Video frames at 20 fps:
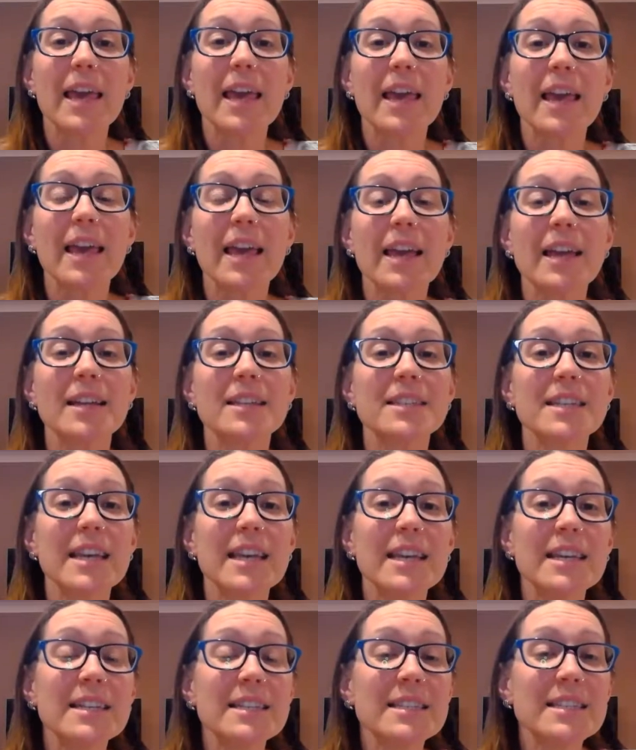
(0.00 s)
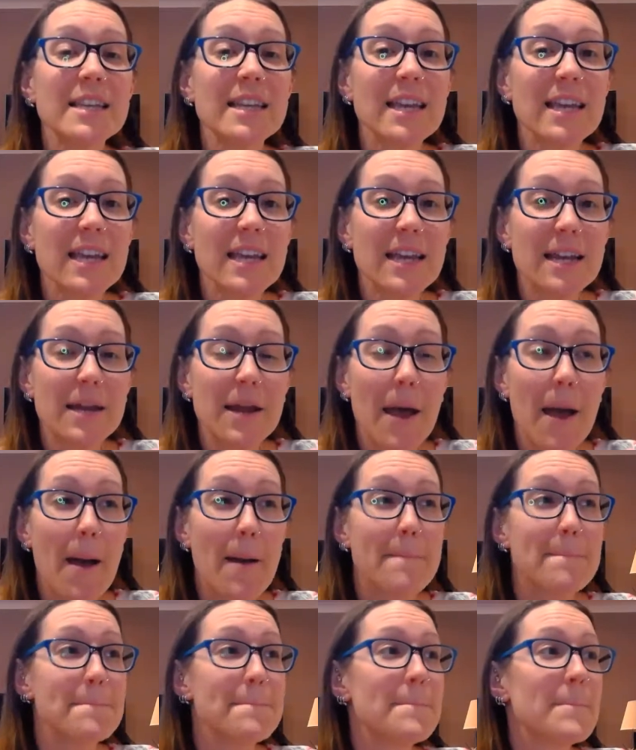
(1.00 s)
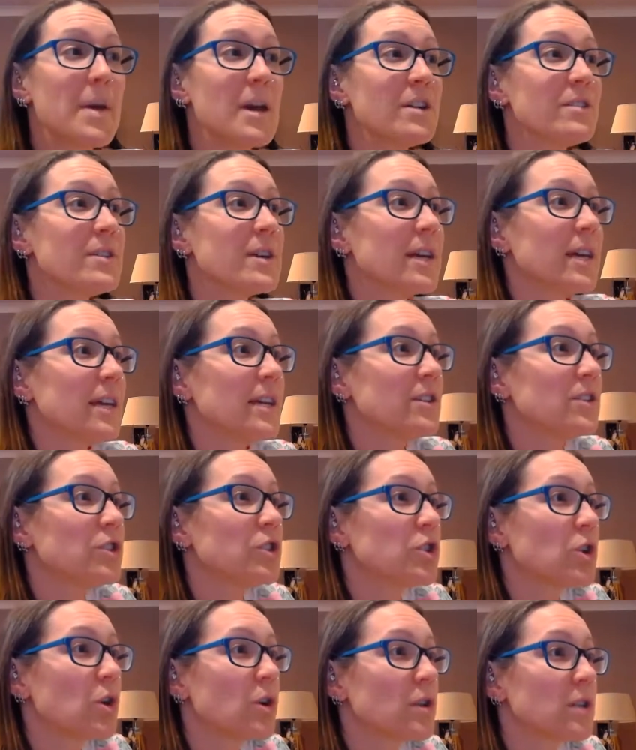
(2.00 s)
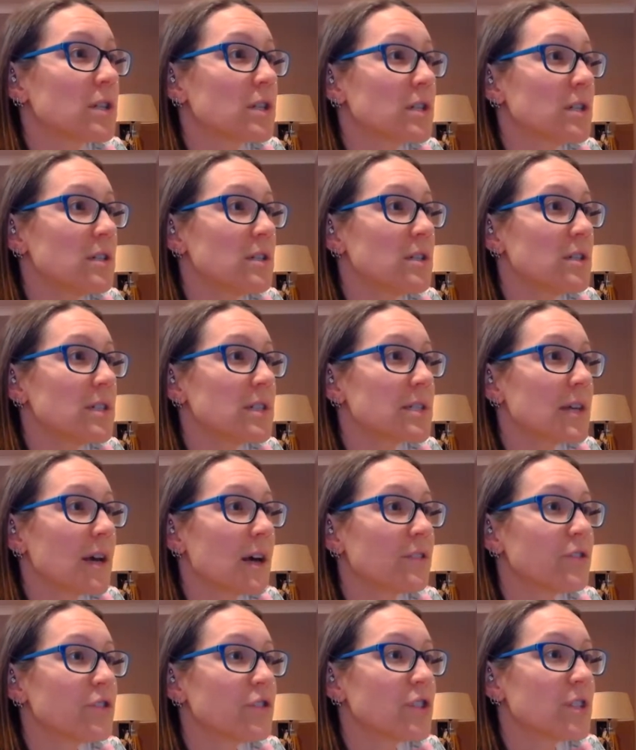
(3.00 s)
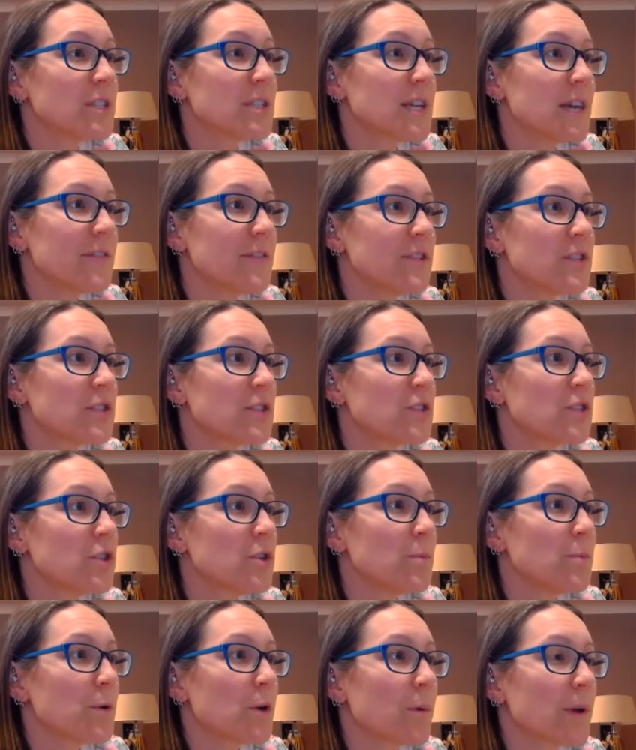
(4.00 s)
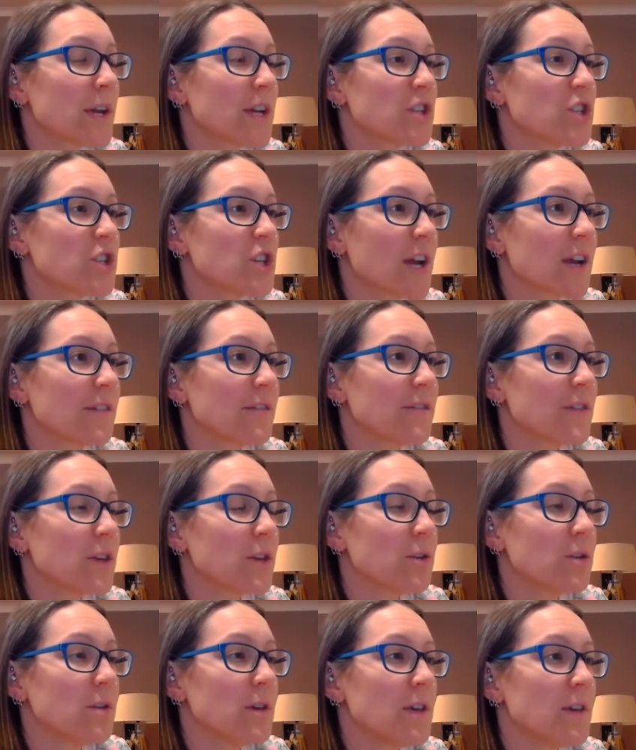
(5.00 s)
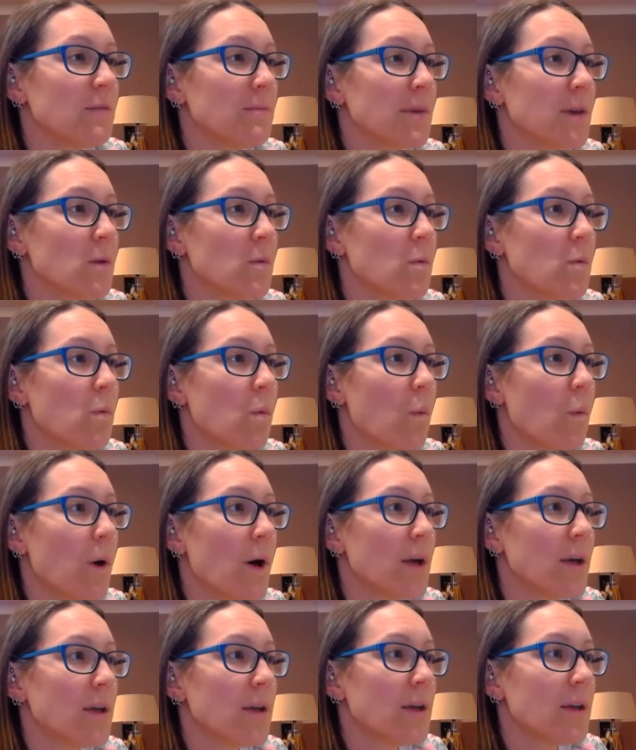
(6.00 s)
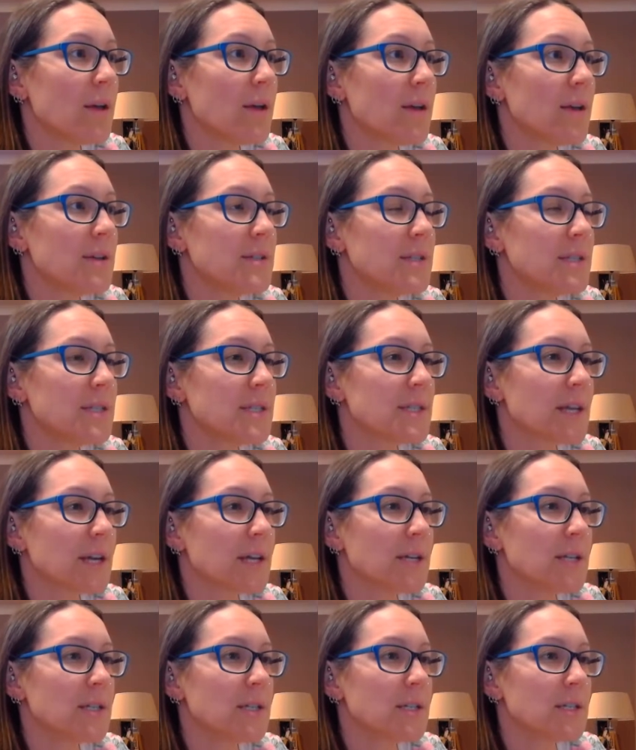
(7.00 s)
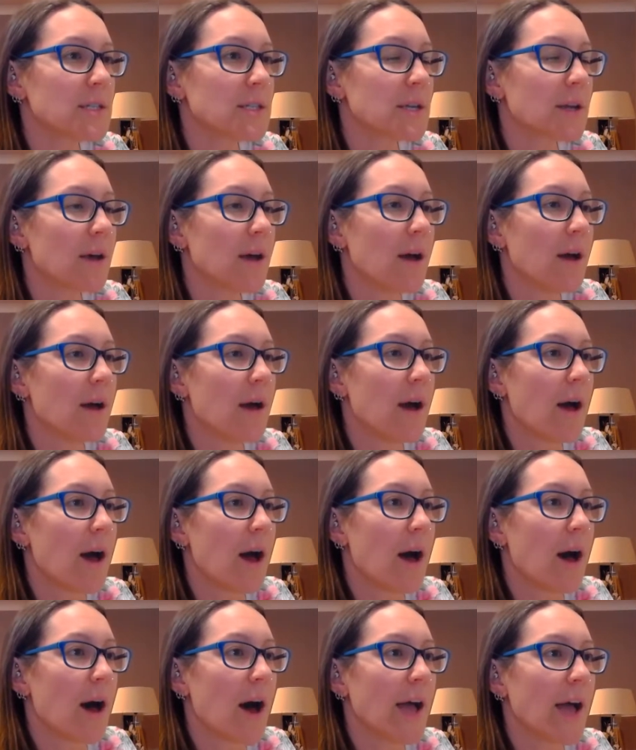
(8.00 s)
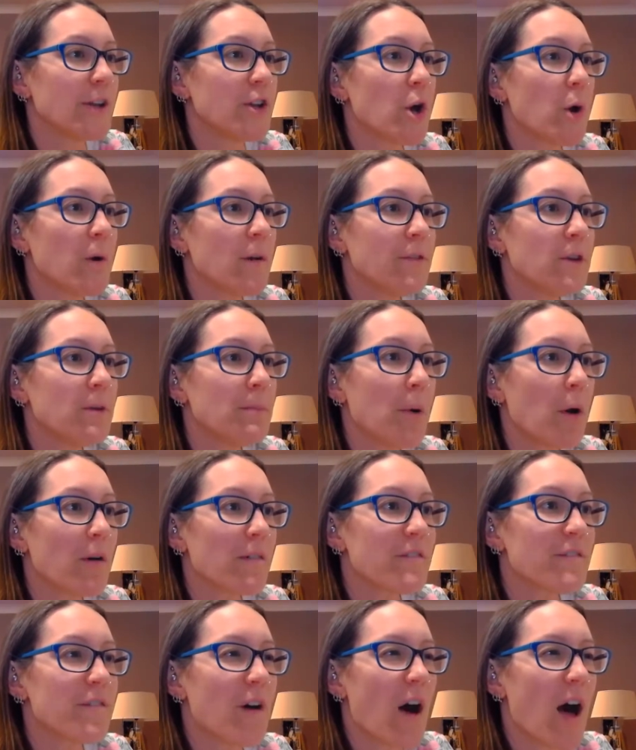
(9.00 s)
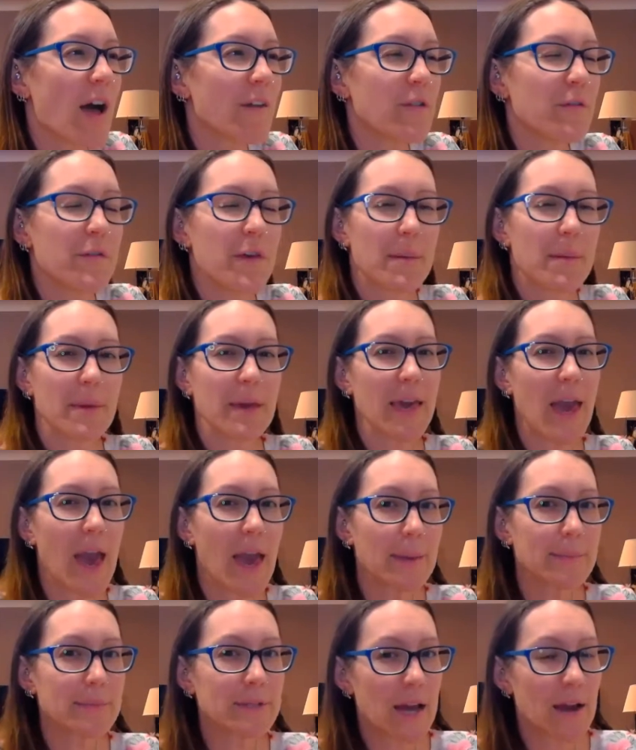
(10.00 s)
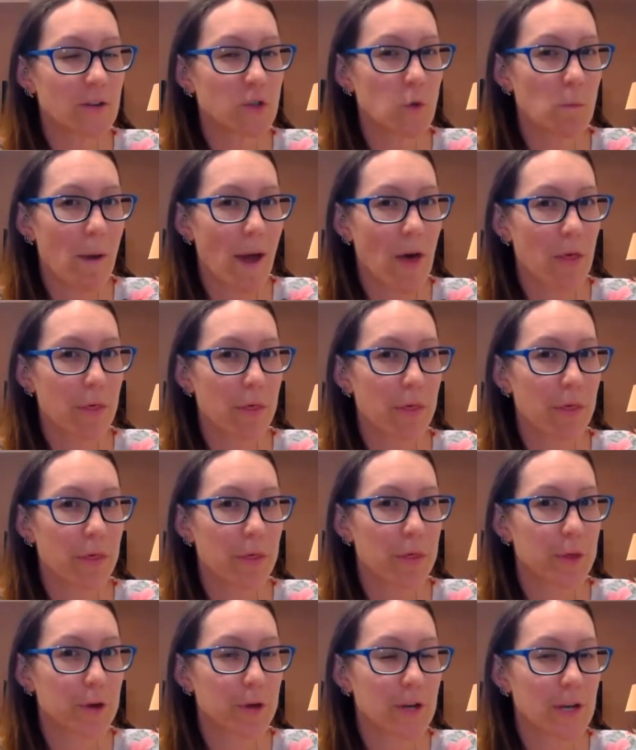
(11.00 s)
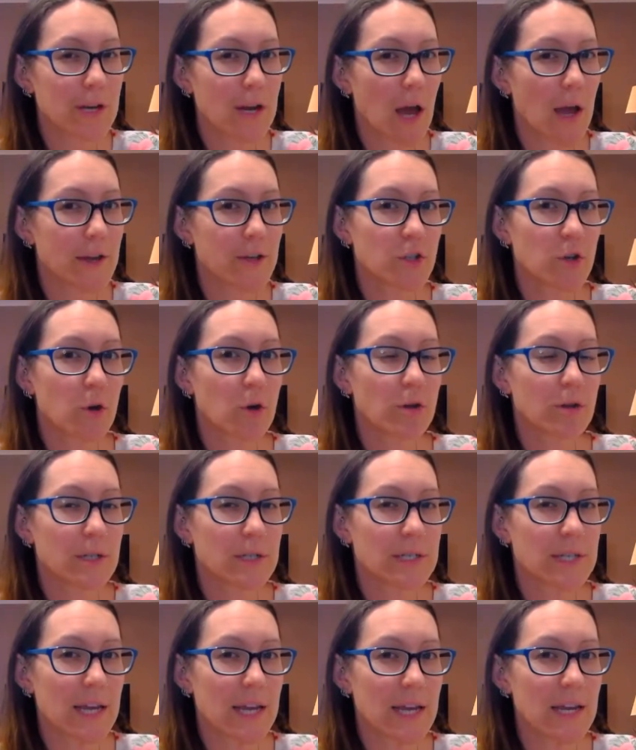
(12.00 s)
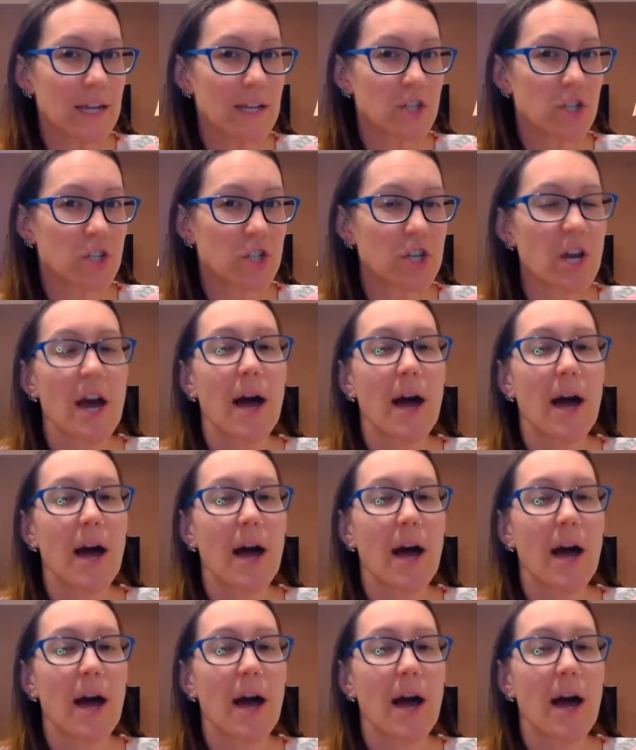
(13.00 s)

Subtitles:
It is in American dollars. I'll just have a super quick check for you. Give me 1 second. I know if you bought 5 of them, it came down to about $39 each.